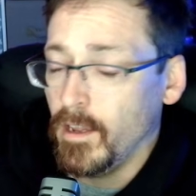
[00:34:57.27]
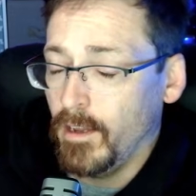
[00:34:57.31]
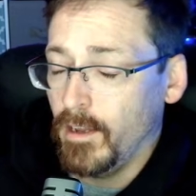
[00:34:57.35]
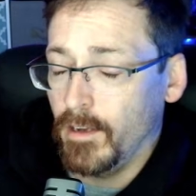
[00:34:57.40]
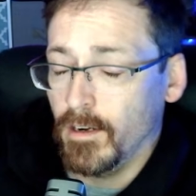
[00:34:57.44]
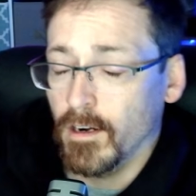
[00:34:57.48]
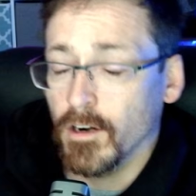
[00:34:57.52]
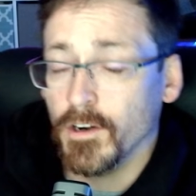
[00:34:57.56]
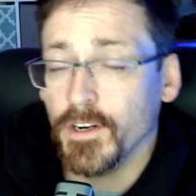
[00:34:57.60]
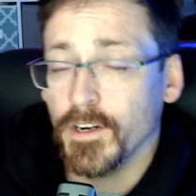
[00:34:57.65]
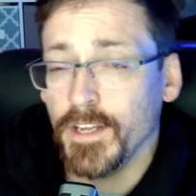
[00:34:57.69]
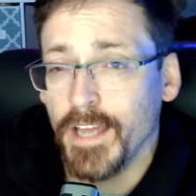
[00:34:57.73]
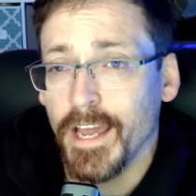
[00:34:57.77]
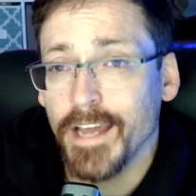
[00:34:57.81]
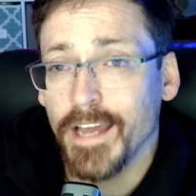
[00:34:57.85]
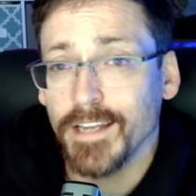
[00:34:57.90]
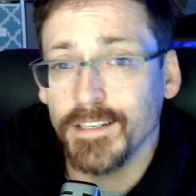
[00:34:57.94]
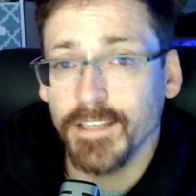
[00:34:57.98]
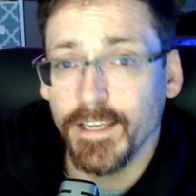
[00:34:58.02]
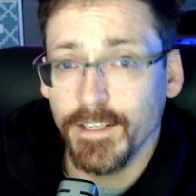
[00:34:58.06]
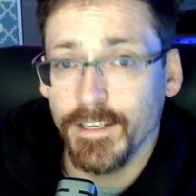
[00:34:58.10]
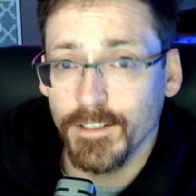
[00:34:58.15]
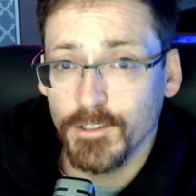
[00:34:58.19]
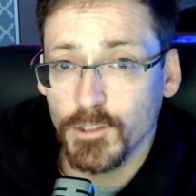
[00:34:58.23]
And I already
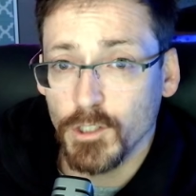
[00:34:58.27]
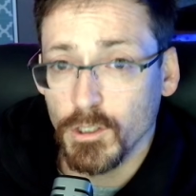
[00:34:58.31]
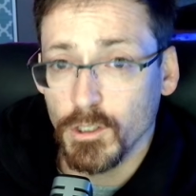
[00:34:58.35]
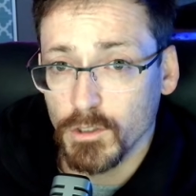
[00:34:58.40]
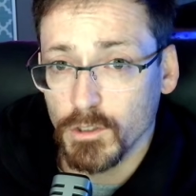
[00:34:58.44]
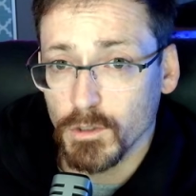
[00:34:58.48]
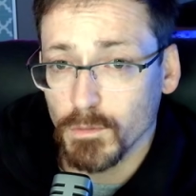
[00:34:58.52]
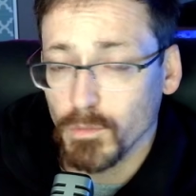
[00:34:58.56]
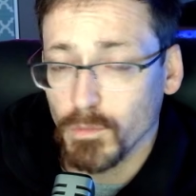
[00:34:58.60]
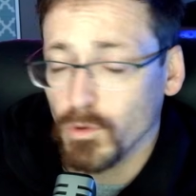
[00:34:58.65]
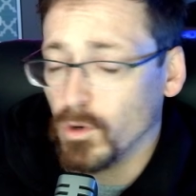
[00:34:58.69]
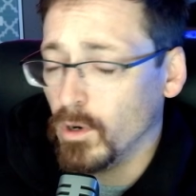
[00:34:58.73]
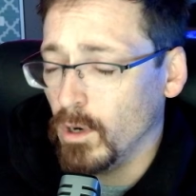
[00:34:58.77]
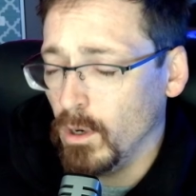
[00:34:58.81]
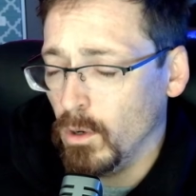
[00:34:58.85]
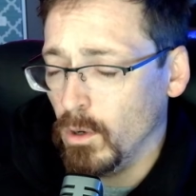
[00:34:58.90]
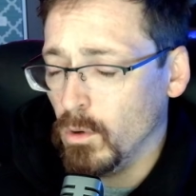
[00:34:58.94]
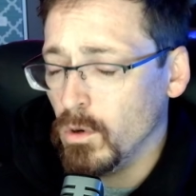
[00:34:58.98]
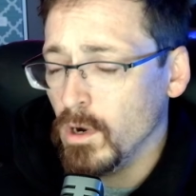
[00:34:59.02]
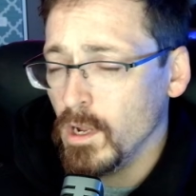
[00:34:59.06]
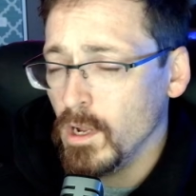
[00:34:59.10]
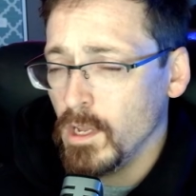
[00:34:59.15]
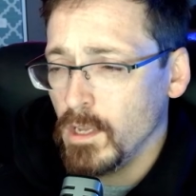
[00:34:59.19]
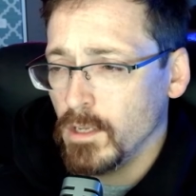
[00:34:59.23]
had Data Chunker
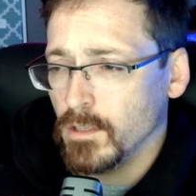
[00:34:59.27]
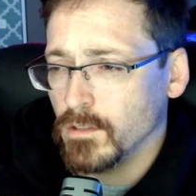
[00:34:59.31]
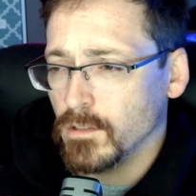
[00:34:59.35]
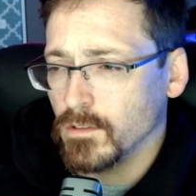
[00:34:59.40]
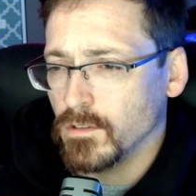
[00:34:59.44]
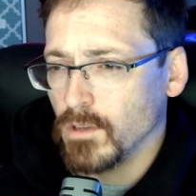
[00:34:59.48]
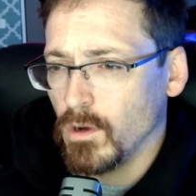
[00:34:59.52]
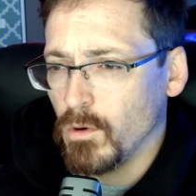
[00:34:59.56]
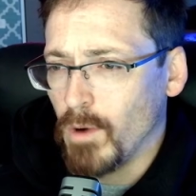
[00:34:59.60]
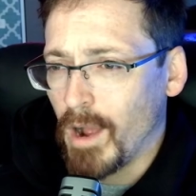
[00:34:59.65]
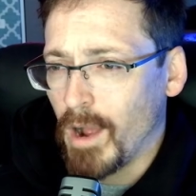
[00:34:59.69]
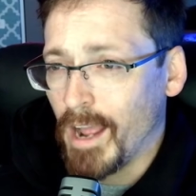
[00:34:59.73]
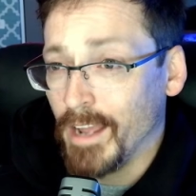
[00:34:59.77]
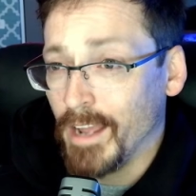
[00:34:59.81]
Pro, so I